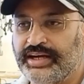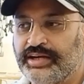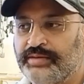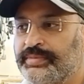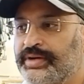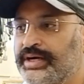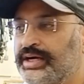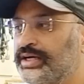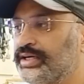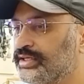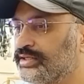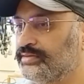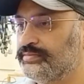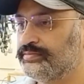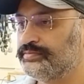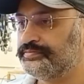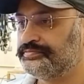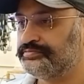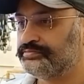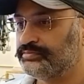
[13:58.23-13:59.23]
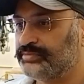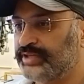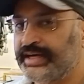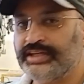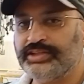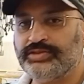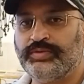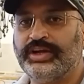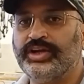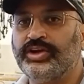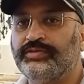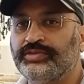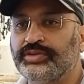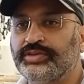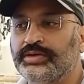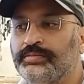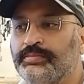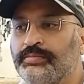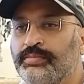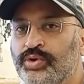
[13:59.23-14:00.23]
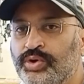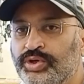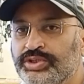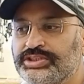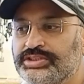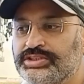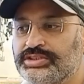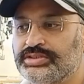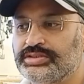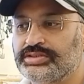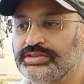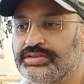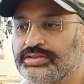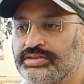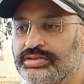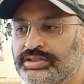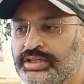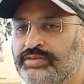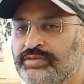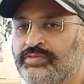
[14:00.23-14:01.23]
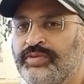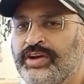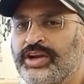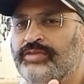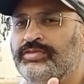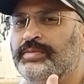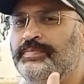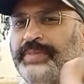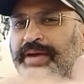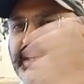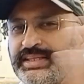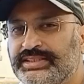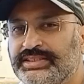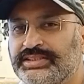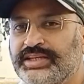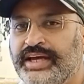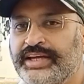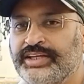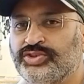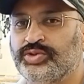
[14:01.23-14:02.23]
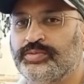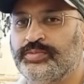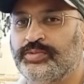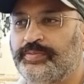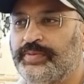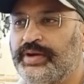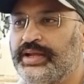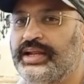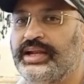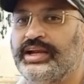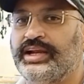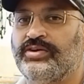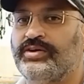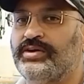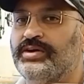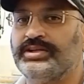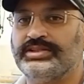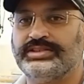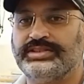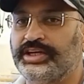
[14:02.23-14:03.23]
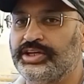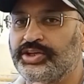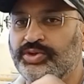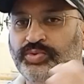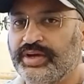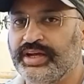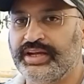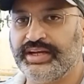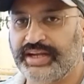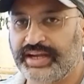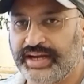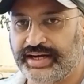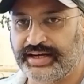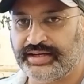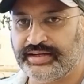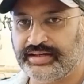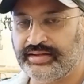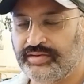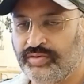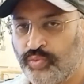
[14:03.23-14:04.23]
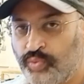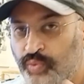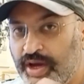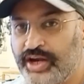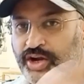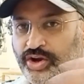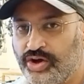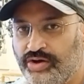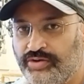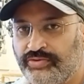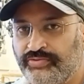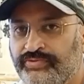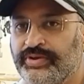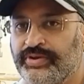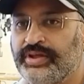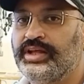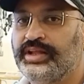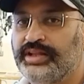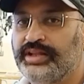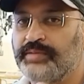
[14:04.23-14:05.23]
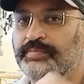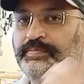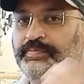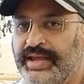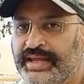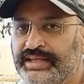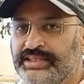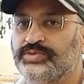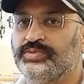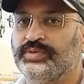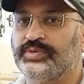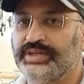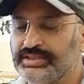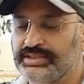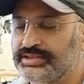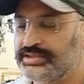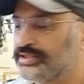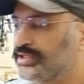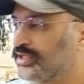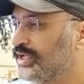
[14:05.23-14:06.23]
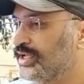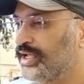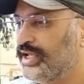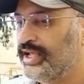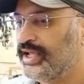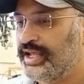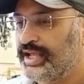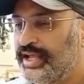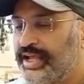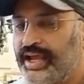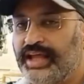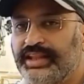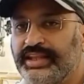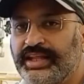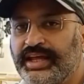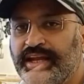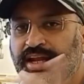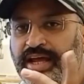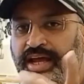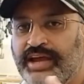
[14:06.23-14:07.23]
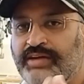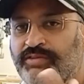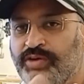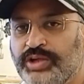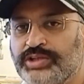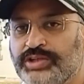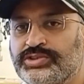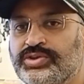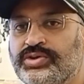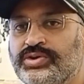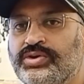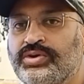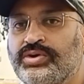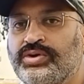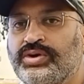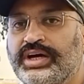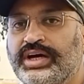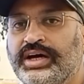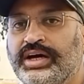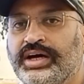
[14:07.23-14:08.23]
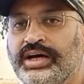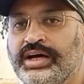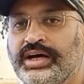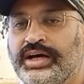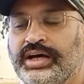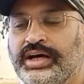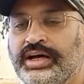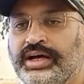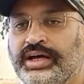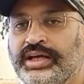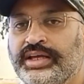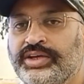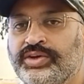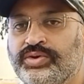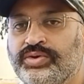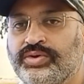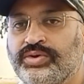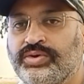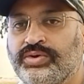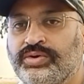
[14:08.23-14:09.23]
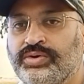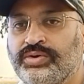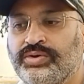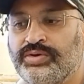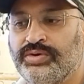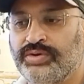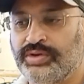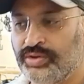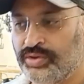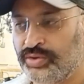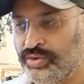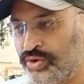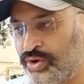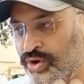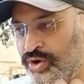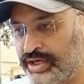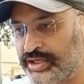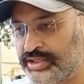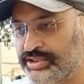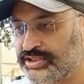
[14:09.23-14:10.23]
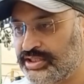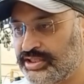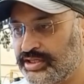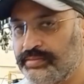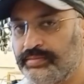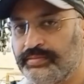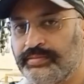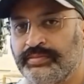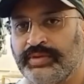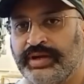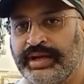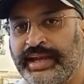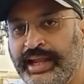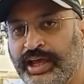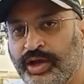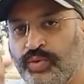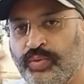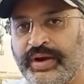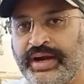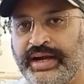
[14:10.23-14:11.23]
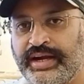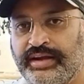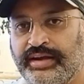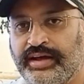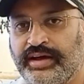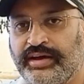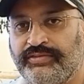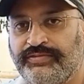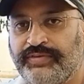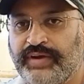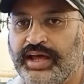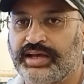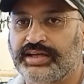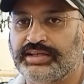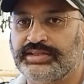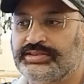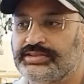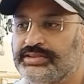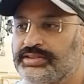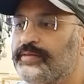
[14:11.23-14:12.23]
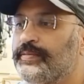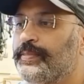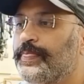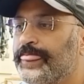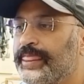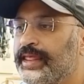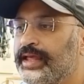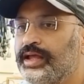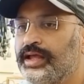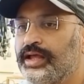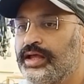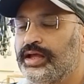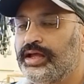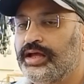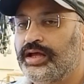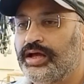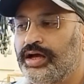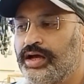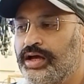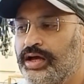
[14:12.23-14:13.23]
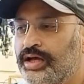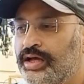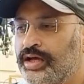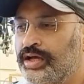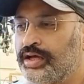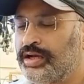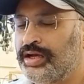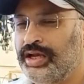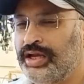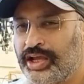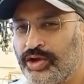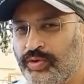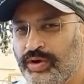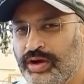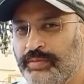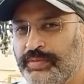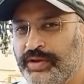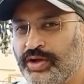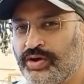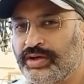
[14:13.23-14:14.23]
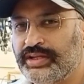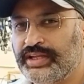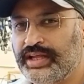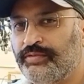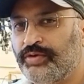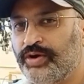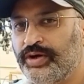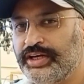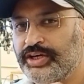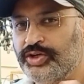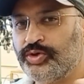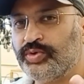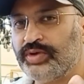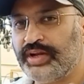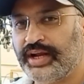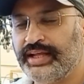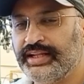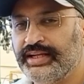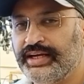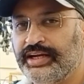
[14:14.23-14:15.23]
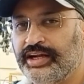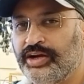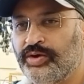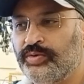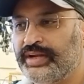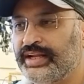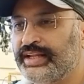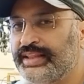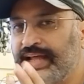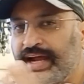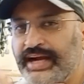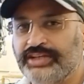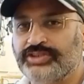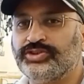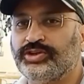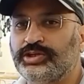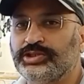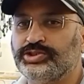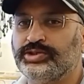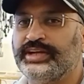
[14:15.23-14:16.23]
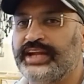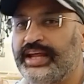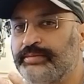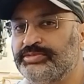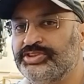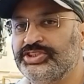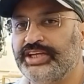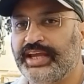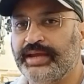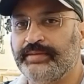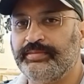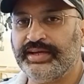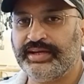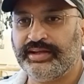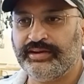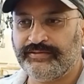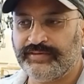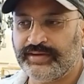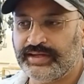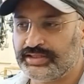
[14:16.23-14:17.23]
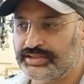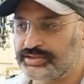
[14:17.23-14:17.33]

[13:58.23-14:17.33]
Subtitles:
But that is one of the best isopropyl alcohols that you can get, one of the best ones. And then I have also got some liquid Flux, liquid, because I wanted to try that out, and that's also an MG Chemical Flux.